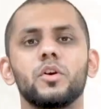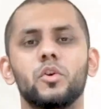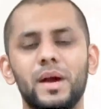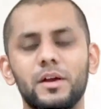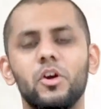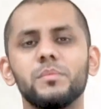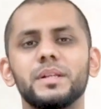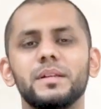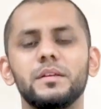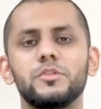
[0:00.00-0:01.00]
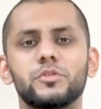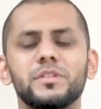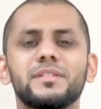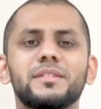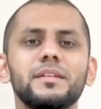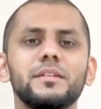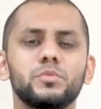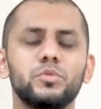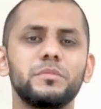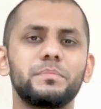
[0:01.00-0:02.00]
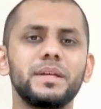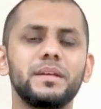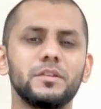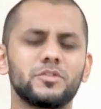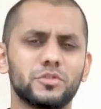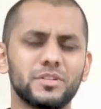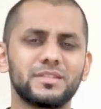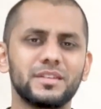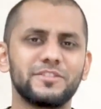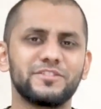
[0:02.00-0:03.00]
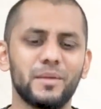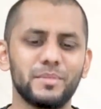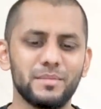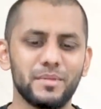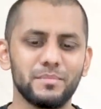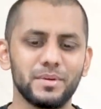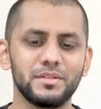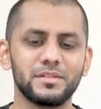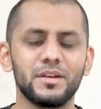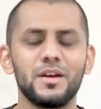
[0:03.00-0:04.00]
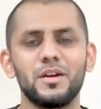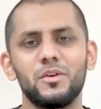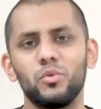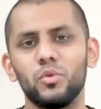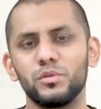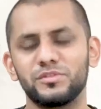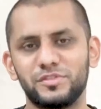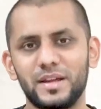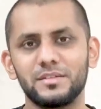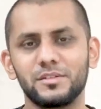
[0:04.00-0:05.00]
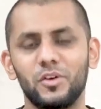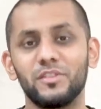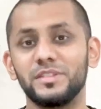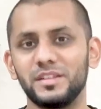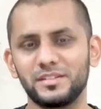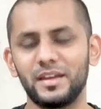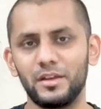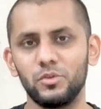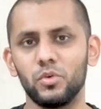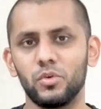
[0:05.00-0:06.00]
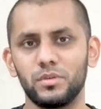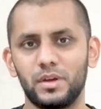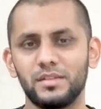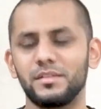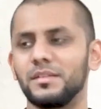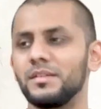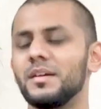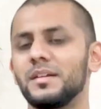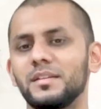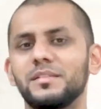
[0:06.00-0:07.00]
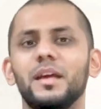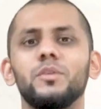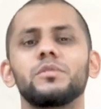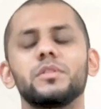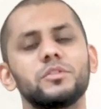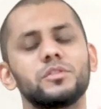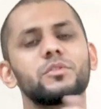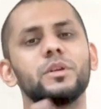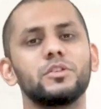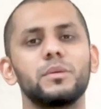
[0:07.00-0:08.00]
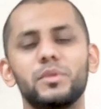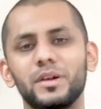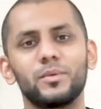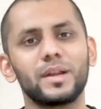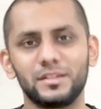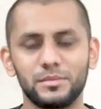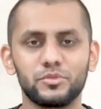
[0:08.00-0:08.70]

Quite commonly, trustees would be trusted family members or friends of the settlor, as in the settlor is not just going to appoint random